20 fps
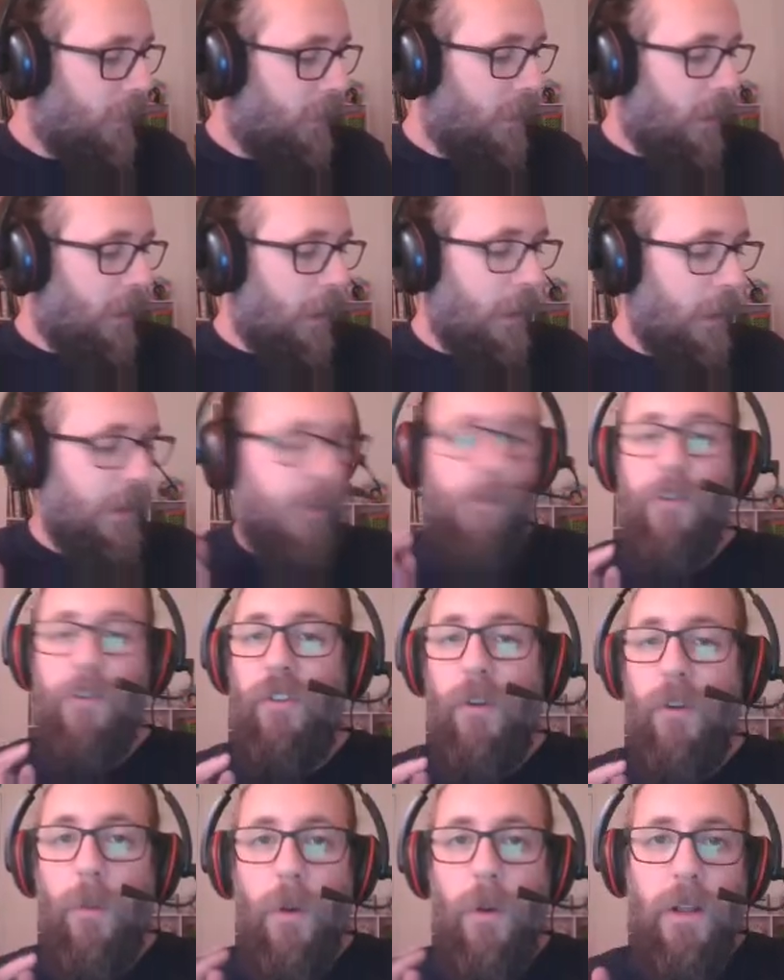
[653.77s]
All right, I want you
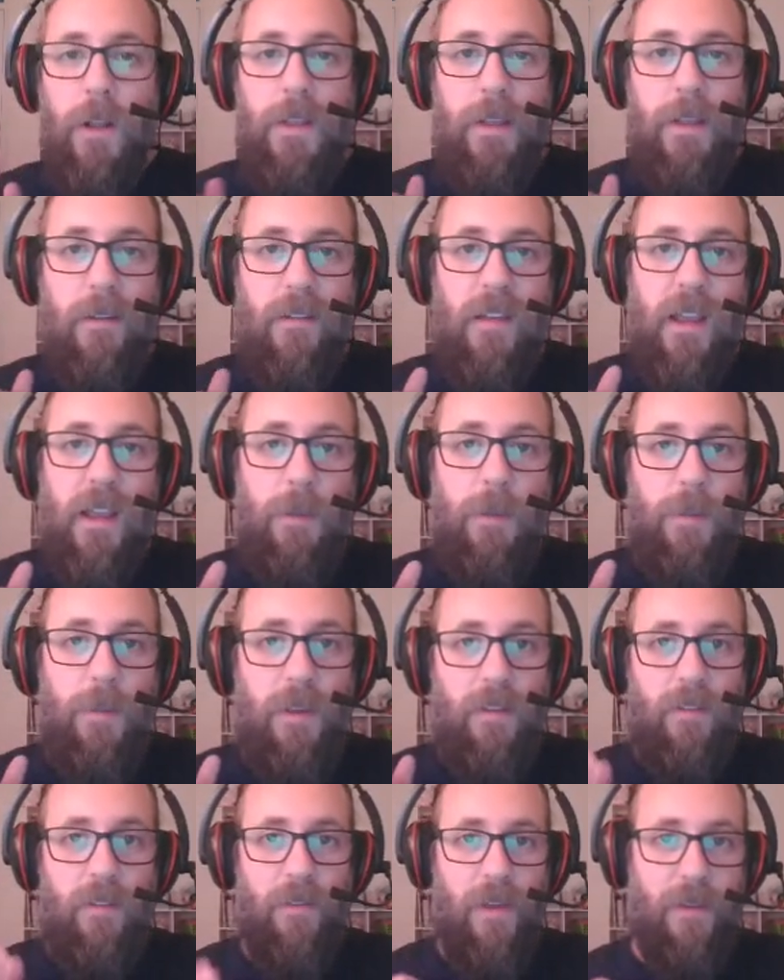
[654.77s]
to work on that second
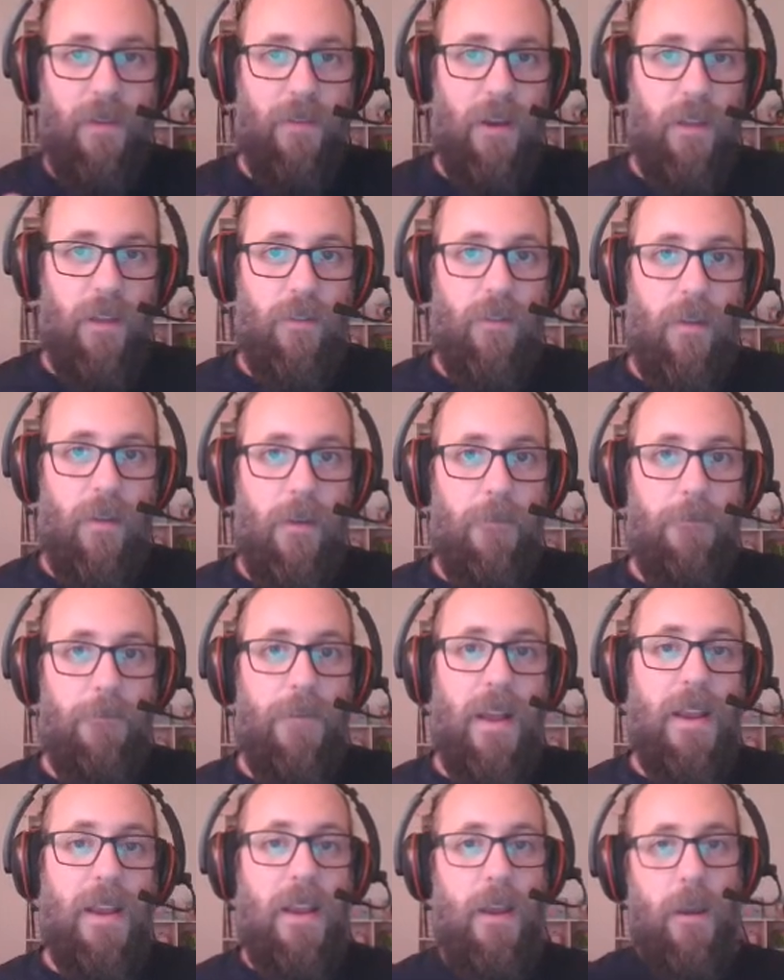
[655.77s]
piece of evidence.
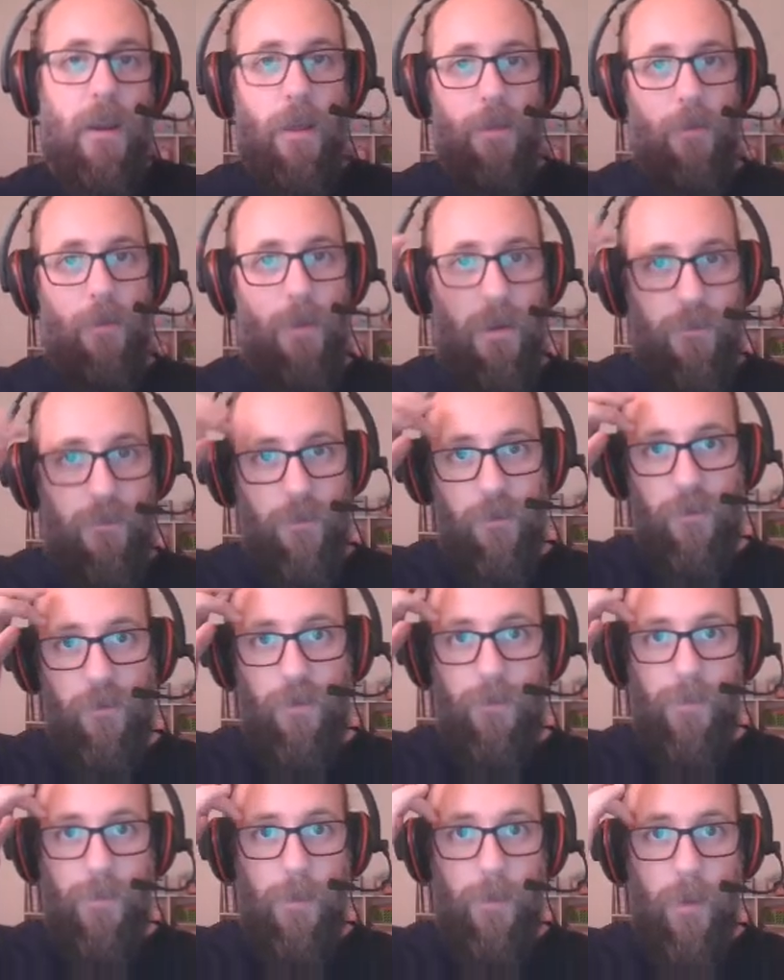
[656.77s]
Find another reference
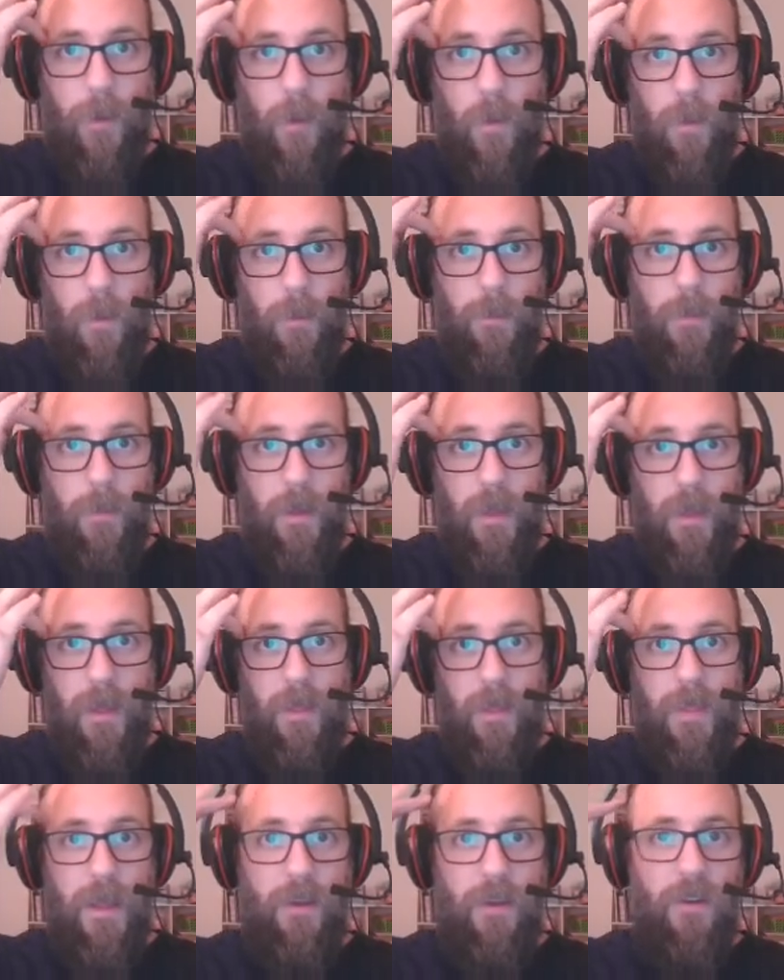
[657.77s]
from the poem
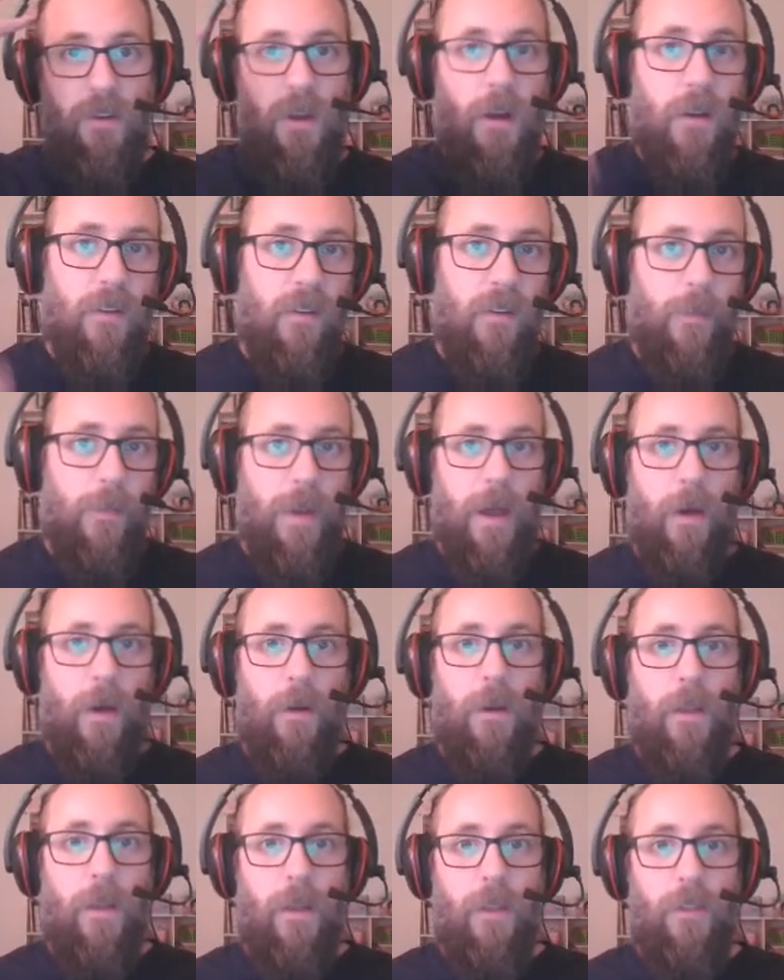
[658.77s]
that talks about
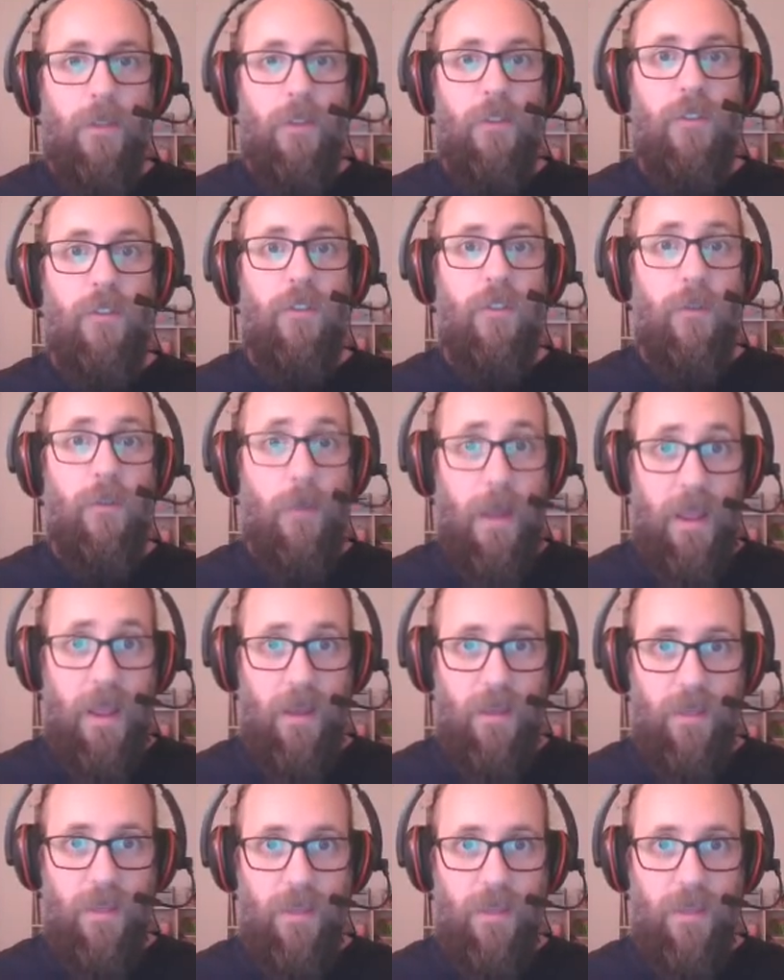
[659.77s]
the strength.